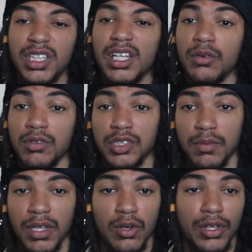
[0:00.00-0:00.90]
dealing with
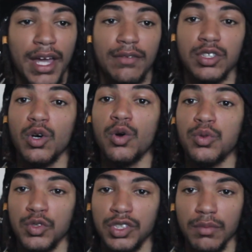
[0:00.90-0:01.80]
something or they have to go
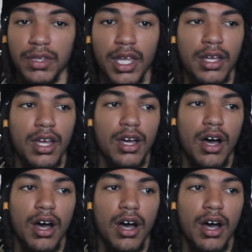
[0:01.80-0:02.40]
through something,